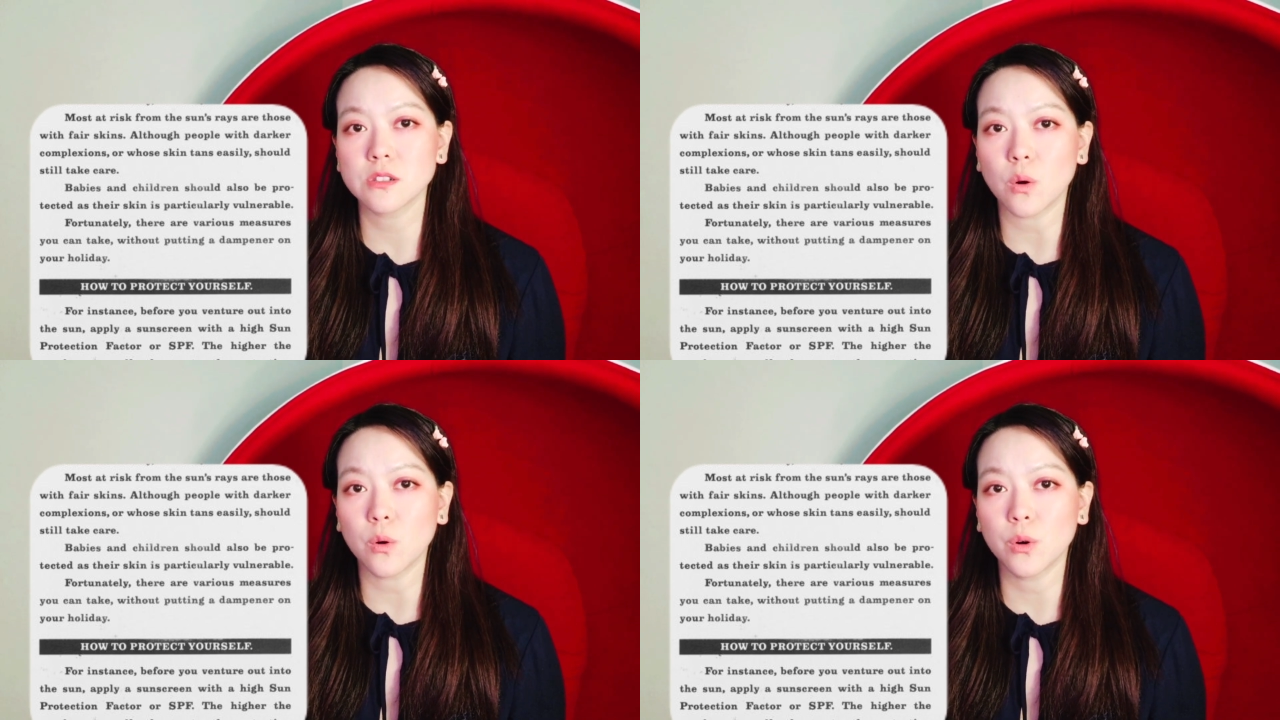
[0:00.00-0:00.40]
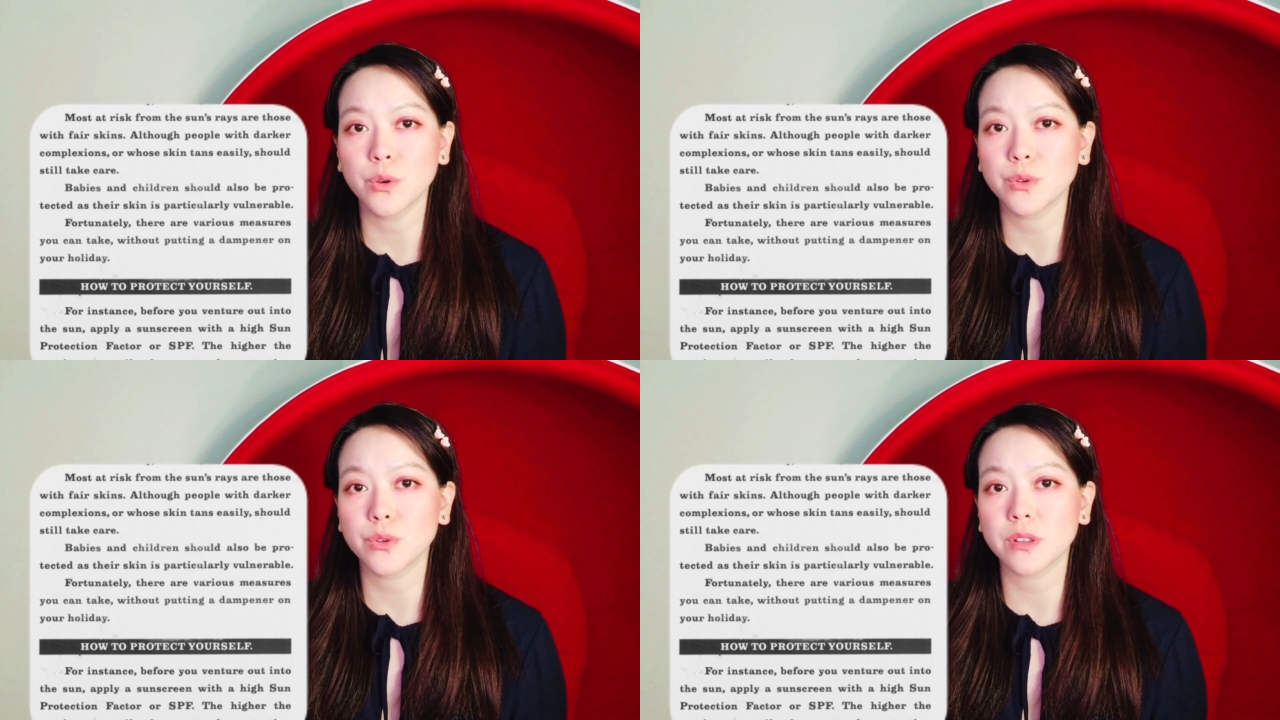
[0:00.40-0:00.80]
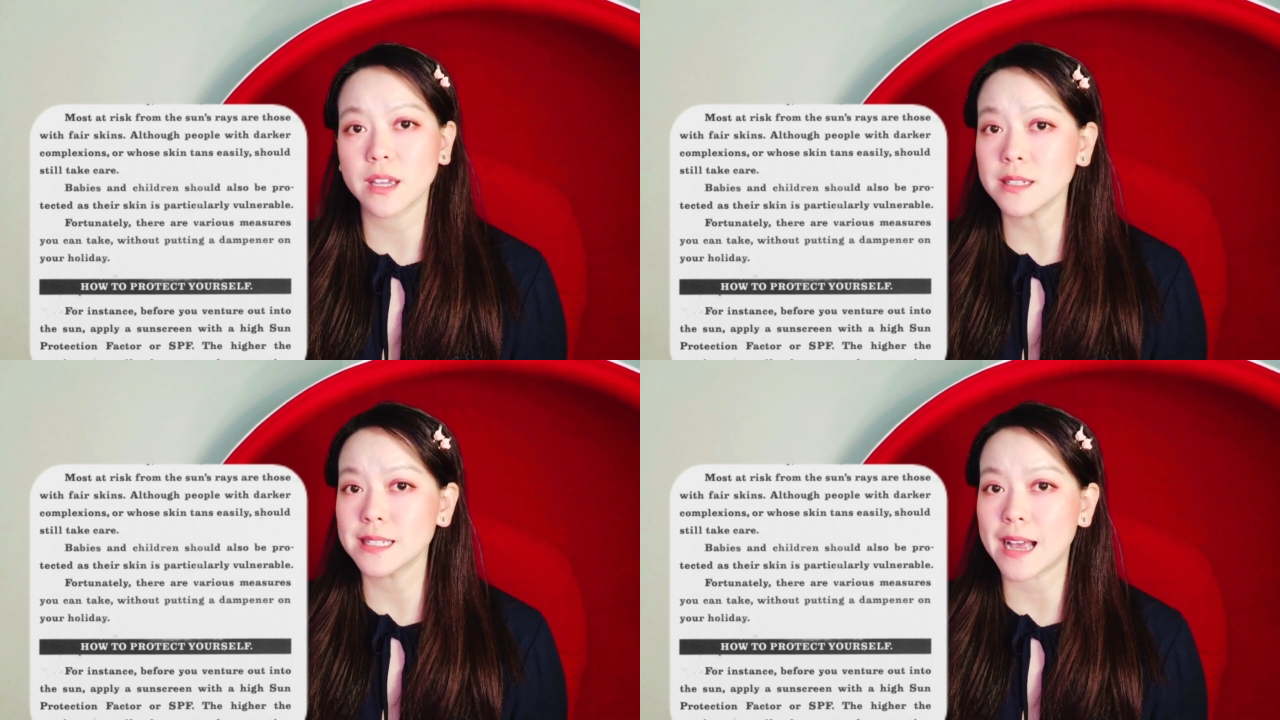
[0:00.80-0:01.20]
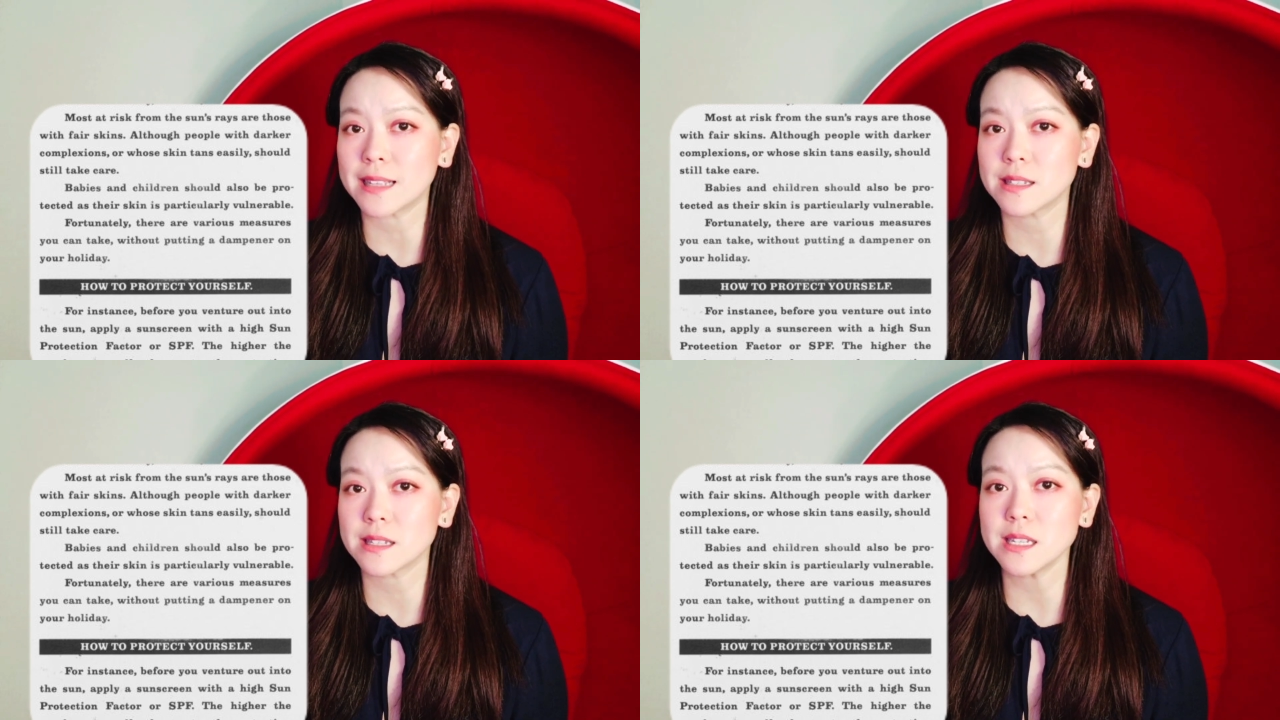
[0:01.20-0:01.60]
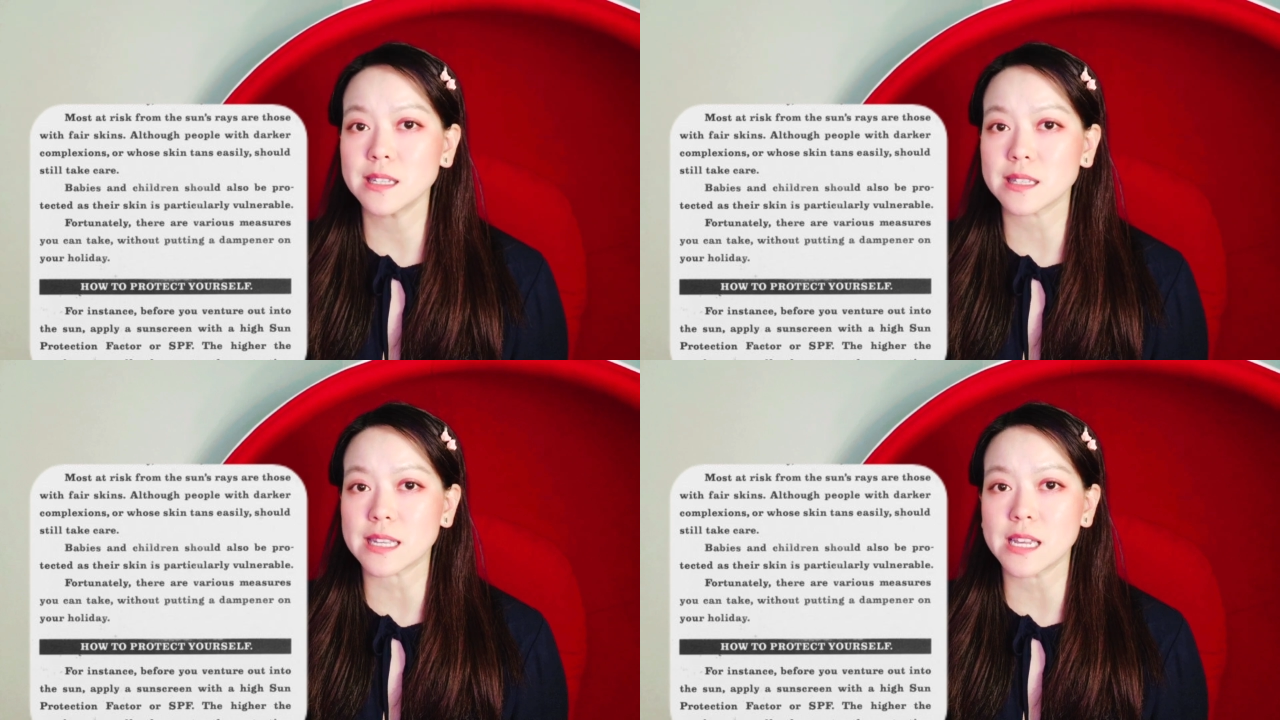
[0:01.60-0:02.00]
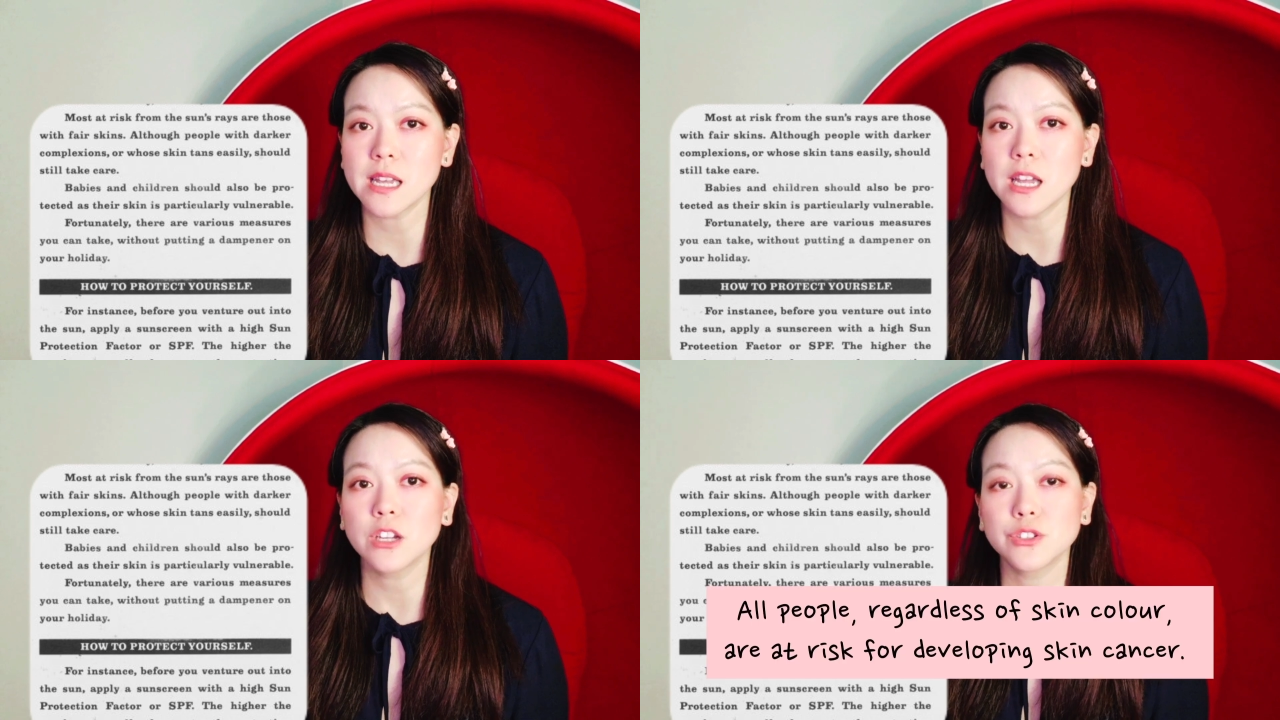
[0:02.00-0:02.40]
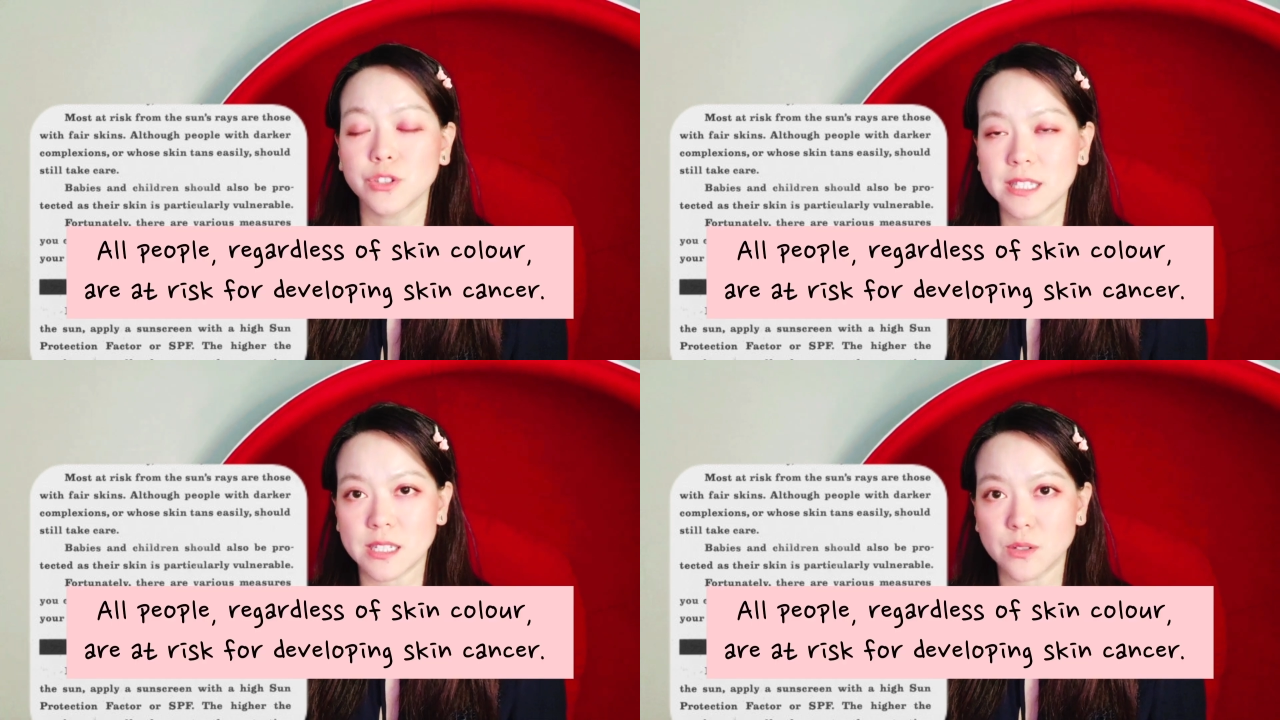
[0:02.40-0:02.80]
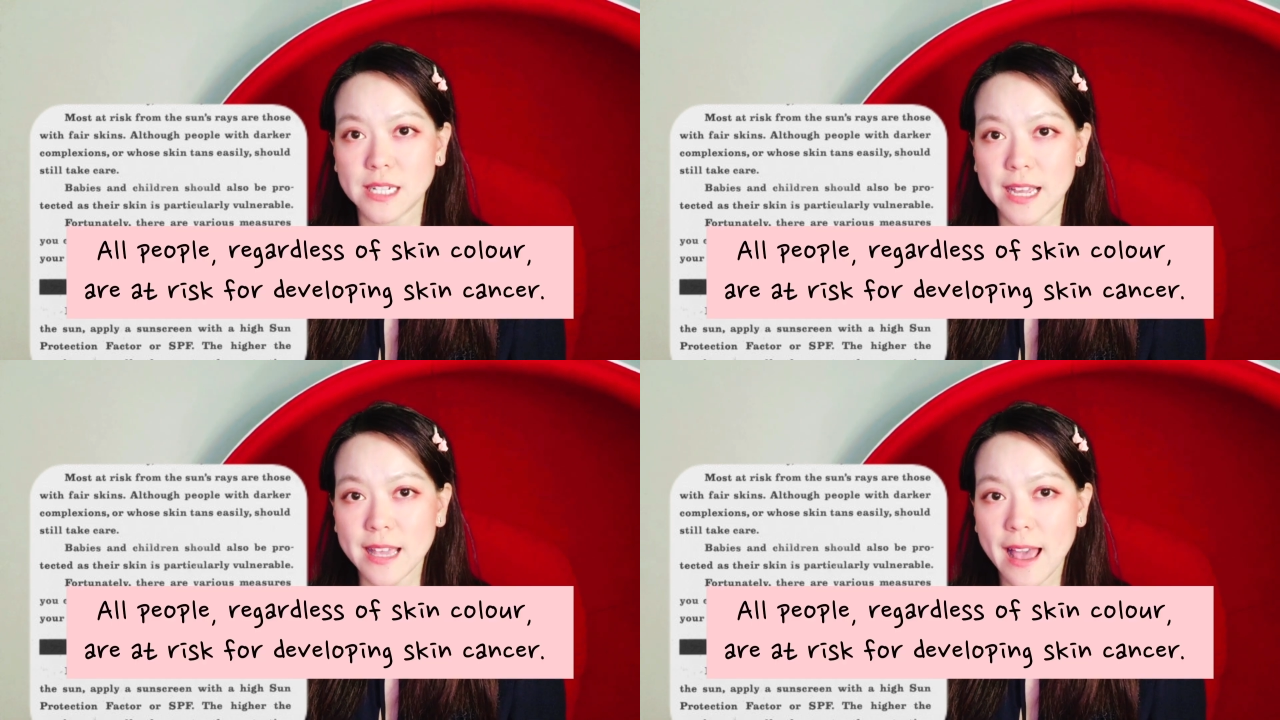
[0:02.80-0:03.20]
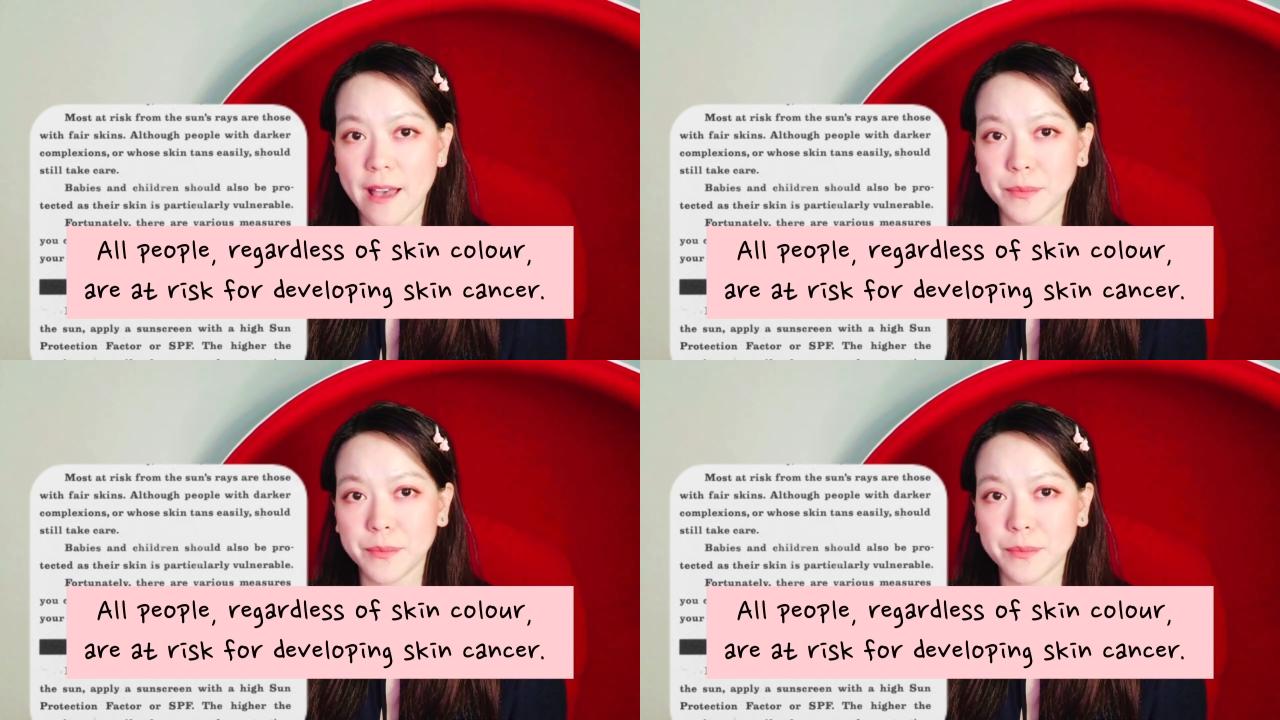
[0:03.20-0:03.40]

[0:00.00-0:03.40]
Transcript: or whose skin tans easily should still take care.